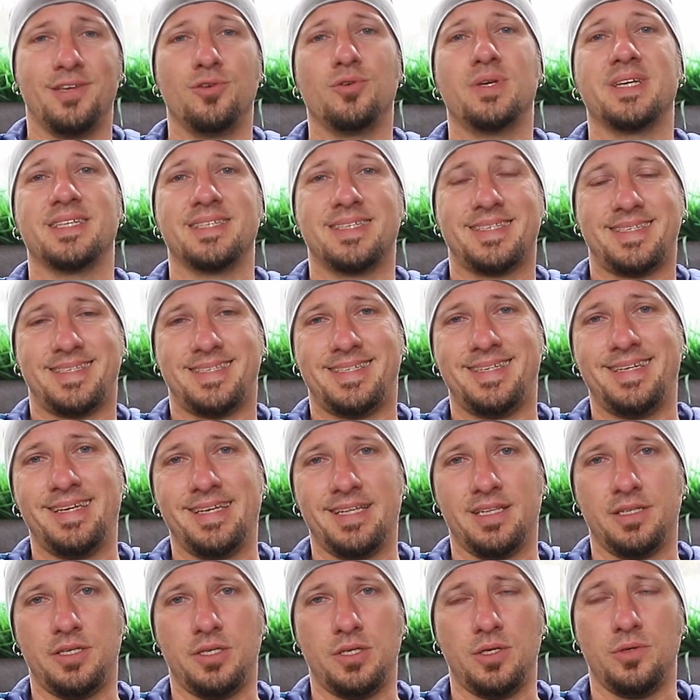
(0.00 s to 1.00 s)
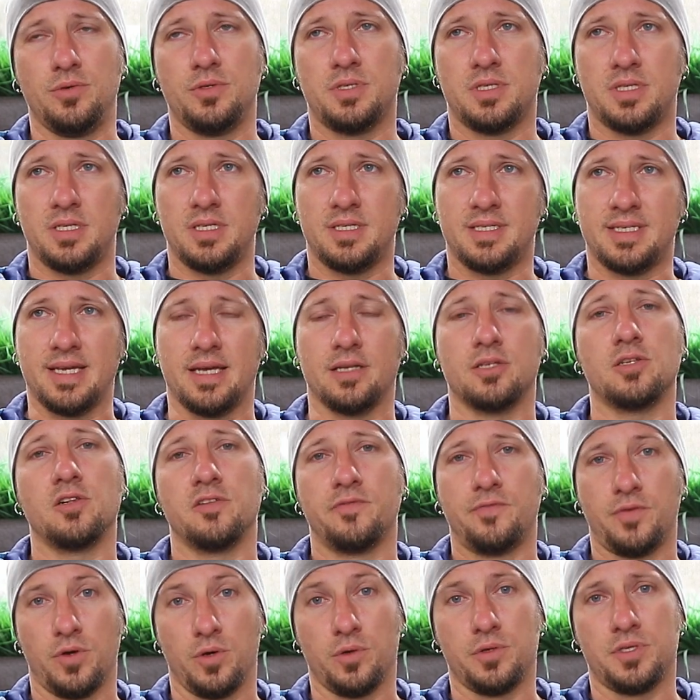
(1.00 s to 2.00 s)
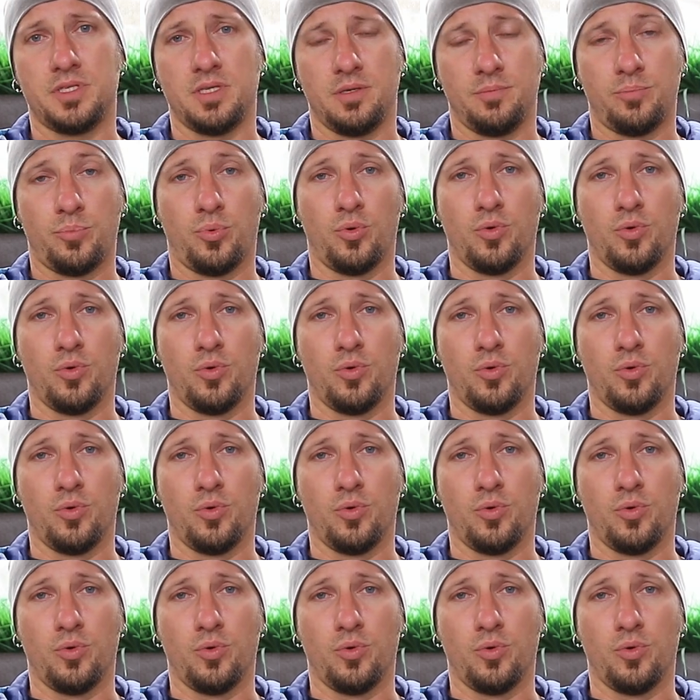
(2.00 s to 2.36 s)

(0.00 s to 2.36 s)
you can still use the central focusing